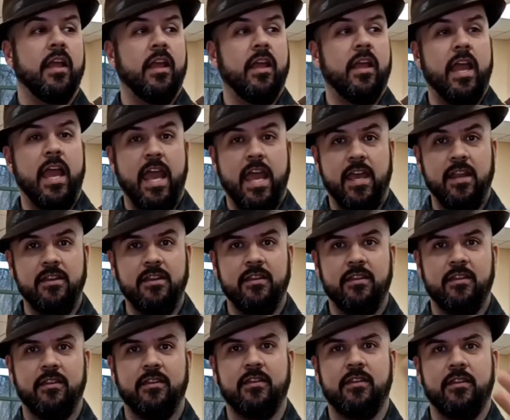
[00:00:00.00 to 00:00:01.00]
Head,
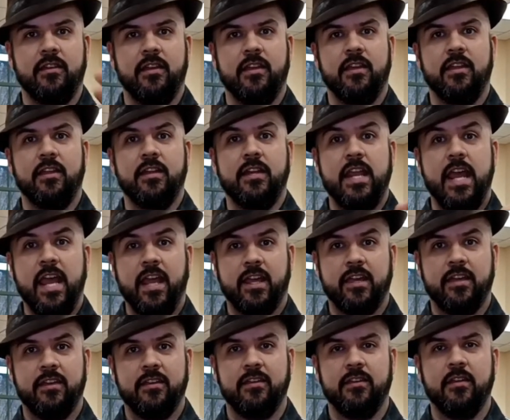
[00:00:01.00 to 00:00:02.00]
neck,
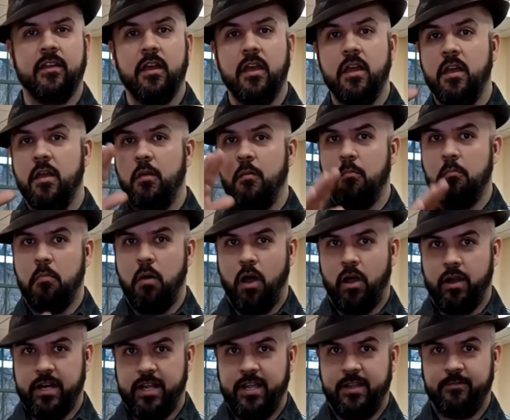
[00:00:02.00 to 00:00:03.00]

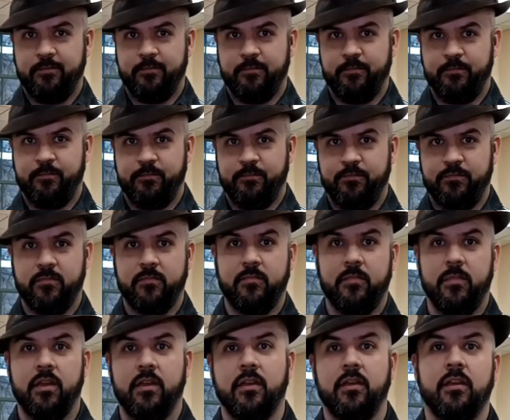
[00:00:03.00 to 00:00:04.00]
body.
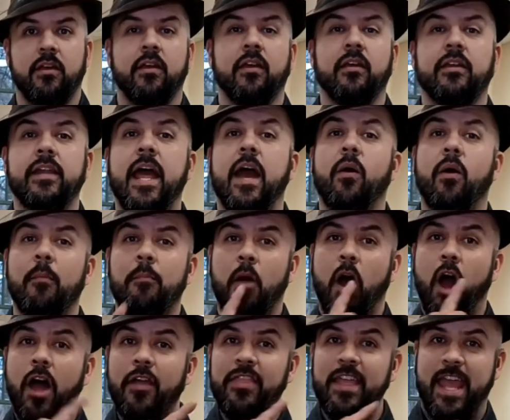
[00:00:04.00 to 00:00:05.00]
Now up
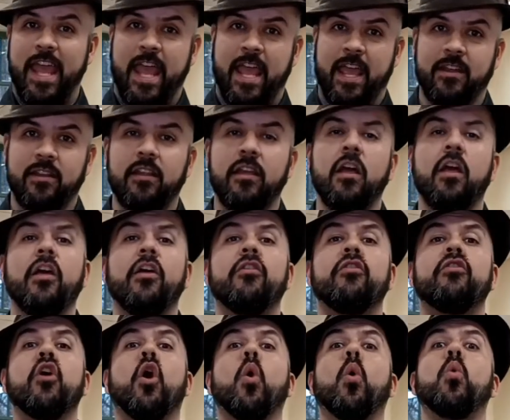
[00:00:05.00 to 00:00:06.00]
on the head,
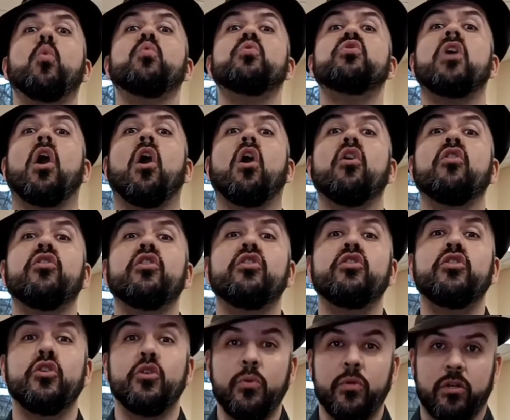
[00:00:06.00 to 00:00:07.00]
those are the
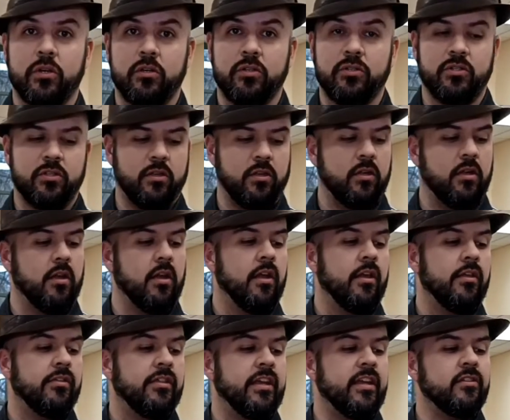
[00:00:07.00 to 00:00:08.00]
tuners.
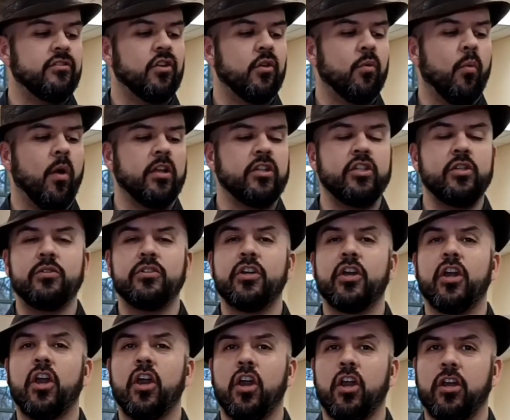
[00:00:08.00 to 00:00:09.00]
These are what you
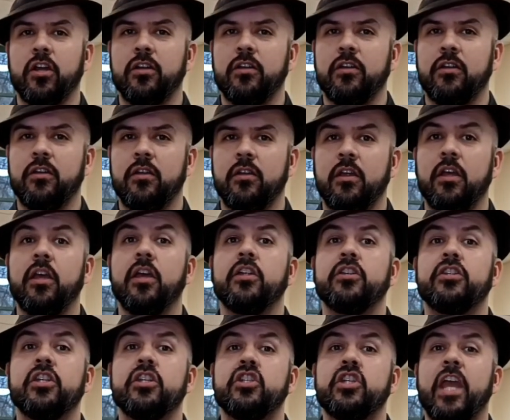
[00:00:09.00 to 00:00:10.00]
turn
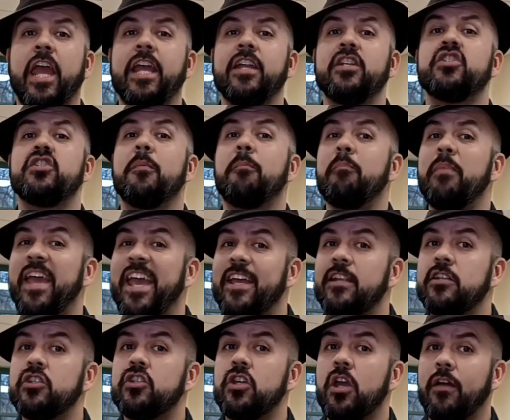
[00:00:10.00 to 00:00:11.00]
to change the
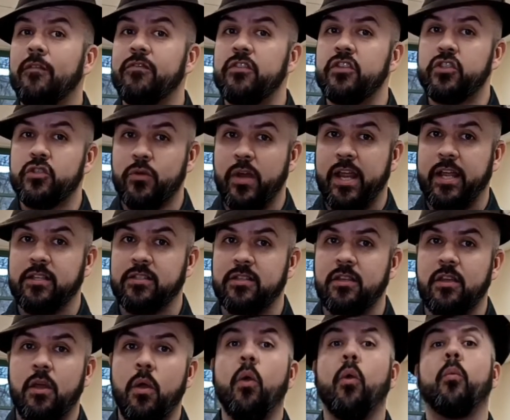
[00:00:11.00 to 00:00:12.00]
pitch of the strings.
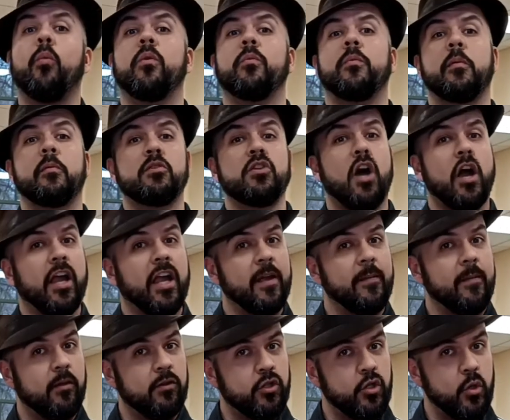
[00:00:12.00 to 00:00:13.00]
When we were talking
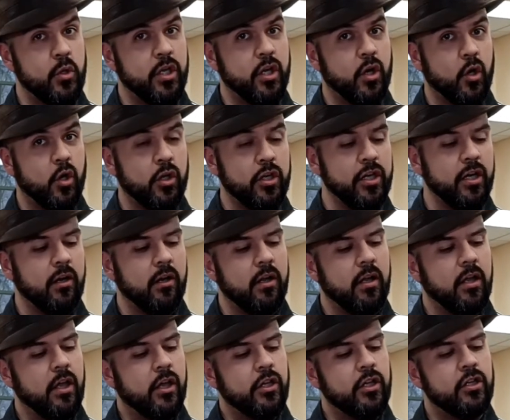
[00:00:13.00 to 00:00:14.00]
about tuning earlier,
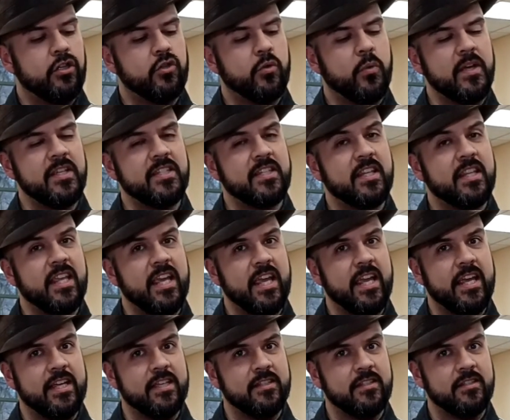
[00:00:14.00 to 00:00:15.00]
you twist
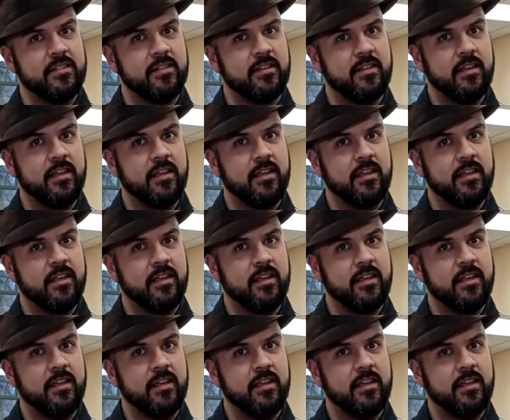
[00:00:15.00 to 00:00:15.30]
these